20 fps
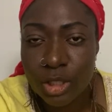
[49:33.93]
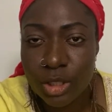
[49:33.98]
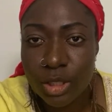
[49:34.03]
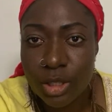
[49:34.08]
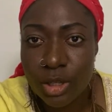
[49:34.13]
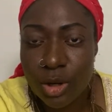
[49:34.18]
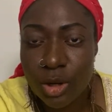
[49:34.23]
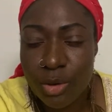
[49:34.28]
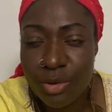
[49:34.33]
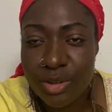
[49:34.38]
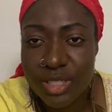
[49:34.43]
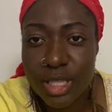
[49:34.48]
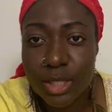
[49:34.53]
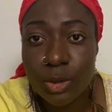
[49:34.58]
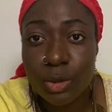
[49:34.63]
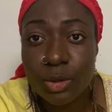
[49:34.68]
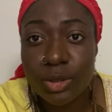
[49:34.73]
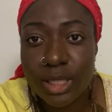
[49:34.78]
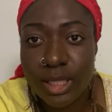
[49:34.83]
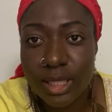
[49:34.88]
Gloria said,
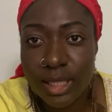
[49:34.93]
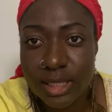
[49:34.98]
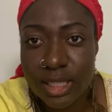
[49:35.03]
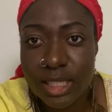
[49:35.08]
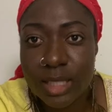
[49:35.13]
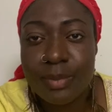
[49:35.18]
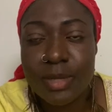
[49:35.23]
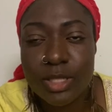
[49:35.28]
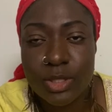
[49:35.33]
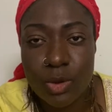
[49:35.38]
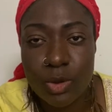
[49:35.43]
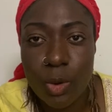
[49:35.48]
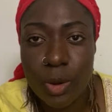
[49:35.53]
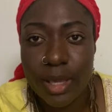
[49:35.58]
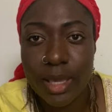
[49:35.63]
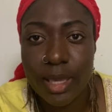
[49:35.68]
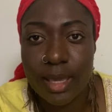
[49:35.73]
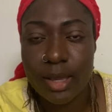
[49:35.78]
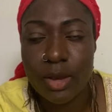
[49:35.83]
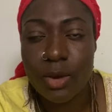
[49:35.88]
don't delete it, please.
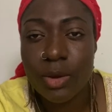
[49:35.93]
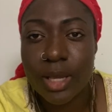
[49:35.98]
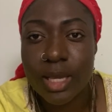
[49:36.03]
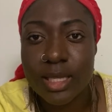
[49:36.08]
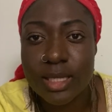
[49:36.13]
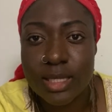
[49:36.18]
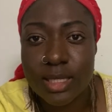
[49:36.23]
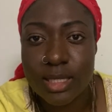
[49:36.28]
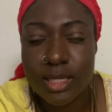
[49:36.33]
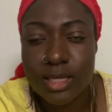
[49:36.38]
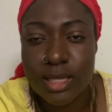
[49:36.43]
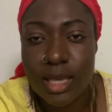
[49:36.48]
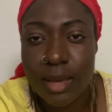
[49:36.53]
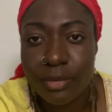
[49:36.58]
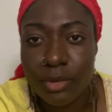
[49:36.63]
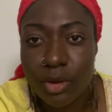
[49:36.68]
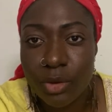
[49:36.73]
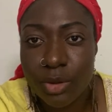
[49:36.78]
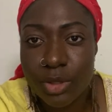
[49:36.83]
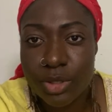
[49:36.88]
Okay, sis, I'm
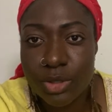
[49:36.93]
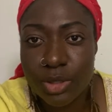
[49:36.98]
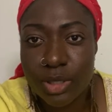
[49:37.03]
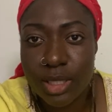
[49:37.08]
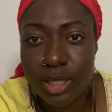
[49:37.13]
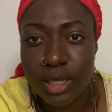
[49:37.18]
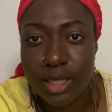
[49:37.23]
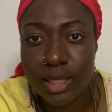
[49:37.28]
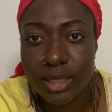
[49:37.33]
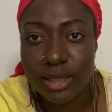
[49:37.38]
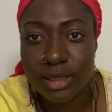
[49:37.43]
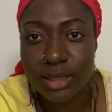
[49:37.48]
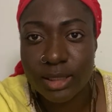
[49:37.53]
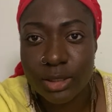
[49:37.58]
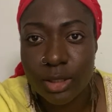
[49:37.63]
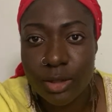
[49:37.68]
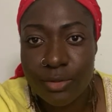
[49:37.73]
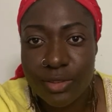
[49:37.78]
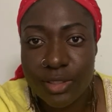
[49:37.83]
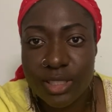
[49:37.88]
not going to delete it.
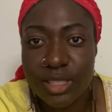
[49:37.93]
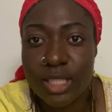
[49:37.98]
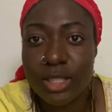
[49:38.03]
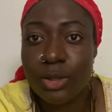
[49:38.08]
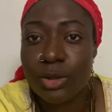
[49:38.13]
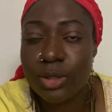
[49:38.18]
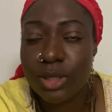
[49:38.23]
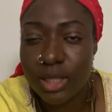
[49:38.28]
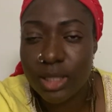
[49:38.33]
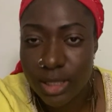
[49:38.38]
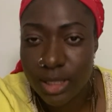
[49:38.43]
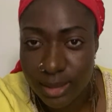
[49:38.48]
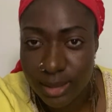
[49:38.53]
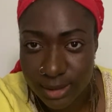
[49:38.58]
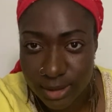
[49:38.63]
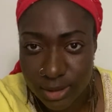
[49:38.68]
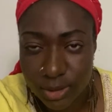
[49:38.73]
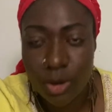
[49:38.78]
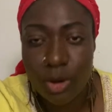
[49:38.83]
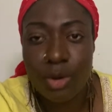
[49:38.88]
Teofil said, don't delete
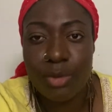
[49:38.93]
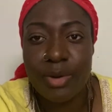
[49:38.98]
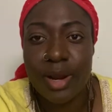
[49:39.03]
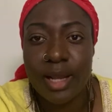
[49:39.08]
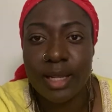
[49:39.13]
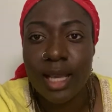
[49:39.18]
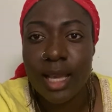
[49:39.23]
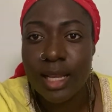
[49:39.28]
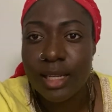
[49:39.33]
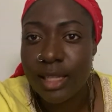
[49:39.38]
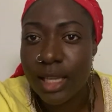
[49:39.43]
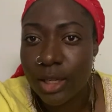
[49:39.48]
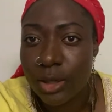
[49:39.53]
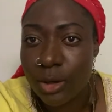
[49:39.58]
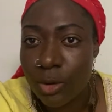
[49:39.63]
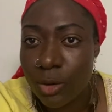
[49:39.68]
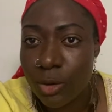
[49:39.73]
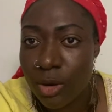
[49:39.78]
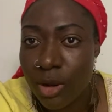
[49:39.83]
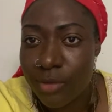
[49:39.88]
it. All right. Thank you,
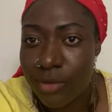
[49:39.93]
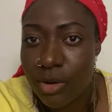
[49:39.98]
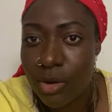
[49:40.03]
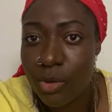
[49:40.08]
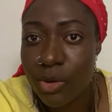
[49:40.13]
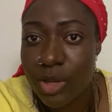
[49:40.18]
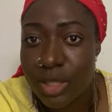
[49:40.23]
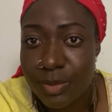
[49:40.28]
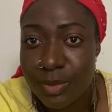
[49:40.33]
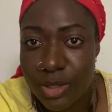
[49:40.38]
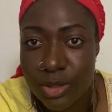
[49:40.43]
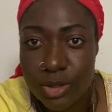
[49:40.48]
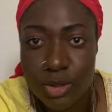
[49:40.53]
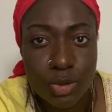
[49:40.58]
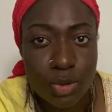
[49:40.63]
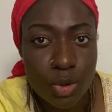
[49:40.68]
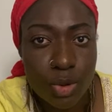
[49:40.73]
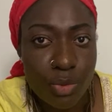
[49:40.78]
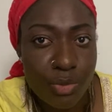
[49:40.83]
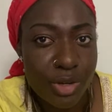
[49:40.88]
Gloria, for always being
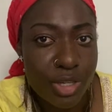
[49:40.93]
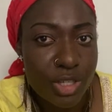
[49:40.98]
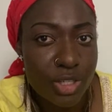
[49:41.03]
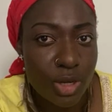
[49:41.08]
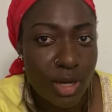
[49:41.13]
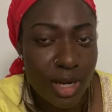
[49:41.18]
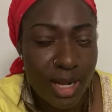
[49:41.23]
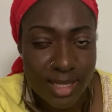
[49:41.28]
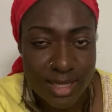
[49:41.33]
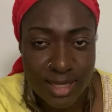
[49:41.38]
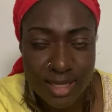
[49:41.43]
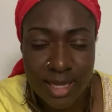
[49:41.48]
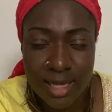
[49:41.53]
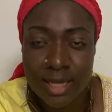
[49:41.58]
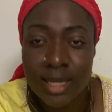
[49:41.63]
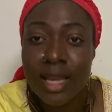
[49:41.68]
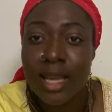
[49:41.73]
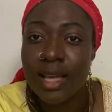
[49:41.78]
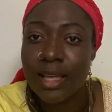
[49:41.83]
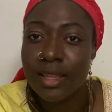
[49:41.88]
so rich. Shola said,
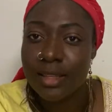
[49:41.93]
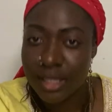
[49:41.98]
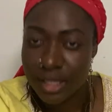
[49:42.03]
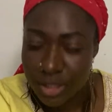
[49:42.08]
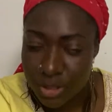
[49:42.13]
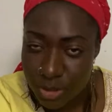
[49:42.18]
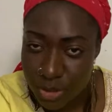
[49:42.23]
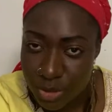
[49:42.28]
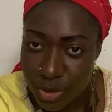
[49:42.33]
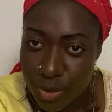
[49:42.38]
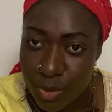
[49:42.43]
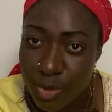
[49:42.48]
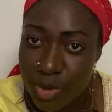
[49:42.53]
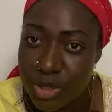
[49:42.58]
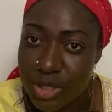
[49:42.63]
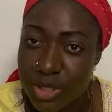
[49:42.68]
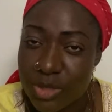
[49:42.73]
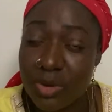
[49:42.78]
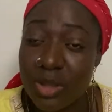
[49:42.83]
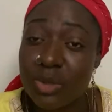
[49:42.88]
thank you so
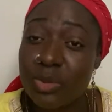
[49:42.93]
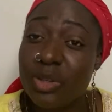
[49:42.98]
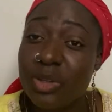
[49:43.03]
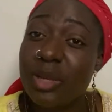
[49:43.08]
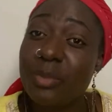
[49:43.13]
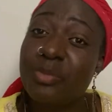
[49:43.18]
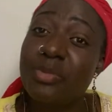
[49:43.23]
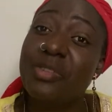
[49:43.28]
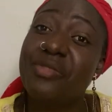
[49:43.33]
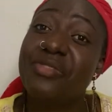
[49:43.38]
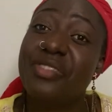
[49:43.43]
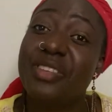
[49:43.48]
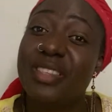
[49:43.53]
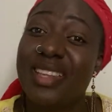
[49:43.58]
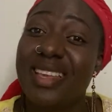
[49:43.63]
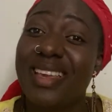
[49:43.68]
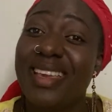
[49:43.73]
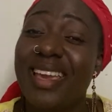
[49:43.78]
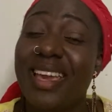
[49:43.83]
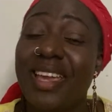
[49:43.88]
much. What will it profit
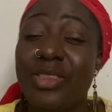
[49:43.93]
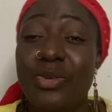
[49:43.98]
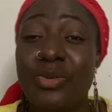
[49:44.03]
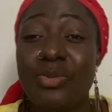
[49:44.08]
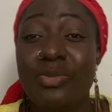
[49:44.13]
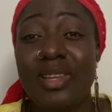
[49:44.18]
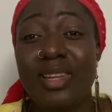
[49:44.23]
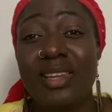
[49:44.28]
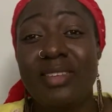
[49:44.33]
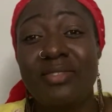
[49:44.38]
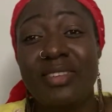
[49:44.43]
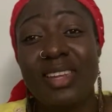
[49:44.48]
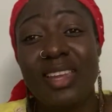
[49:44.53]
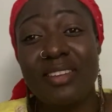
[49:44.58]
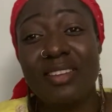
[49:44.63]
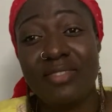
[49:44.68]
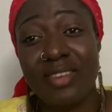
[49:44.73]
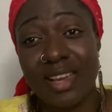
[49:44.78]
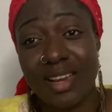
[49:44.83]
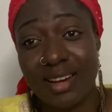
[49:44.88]
they get to be living a
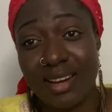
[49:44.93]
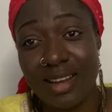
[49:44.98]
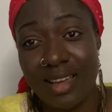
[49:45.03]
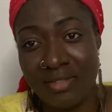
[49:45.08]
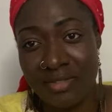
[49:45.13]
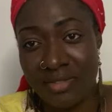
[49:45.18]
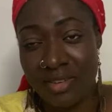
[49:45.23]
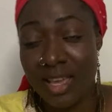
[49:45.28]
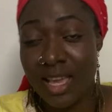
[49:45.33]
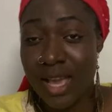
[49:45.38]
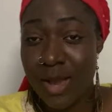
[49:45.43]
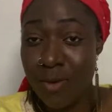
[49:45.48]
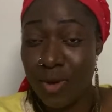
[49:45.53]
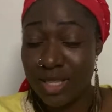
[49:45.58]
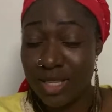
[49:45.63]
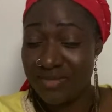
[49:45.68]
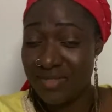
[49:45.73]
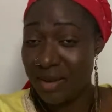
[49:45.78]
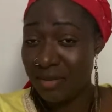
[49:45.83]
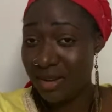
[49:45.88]
fake life? What
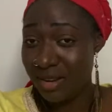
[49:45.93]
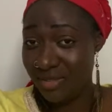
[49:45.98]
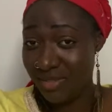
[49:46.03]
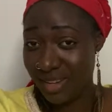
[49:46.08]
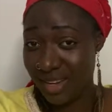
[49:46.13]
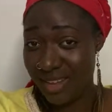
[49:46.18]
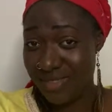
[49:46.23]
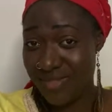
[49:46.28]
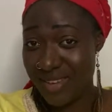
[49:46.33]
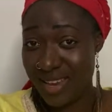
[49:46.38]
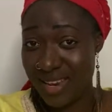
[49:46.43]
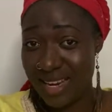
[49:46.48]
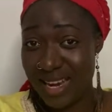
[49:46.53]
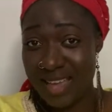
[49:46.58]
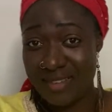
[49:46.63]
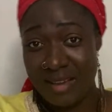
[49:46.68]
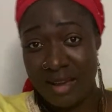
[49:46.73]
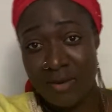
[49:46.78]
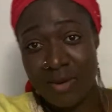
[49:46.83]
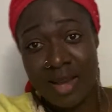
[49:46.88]
if I'm living a fake
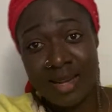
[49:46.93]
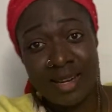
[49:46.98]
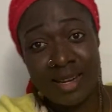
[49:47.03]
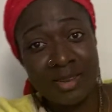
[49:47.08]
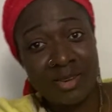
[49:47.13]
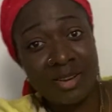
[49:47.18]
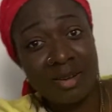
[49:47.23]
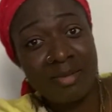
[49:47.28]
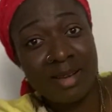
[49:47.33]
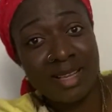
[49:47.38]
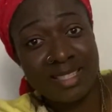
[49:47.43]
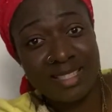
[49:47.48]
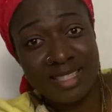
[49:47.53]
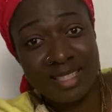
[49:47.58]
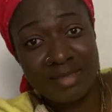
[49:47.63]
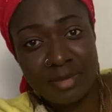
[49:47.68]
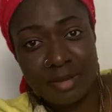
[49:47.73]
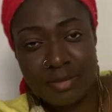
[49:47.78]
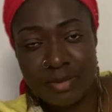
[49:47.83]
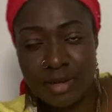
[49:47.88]
life and one day you come and see
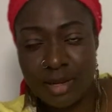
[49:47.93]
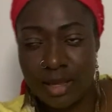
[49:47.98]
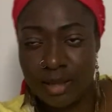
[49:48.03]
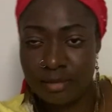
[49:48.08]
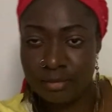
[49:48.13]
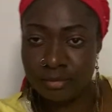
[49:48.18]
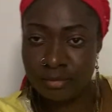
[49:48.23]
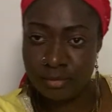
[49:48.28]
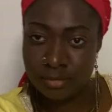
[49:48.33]
me, be like,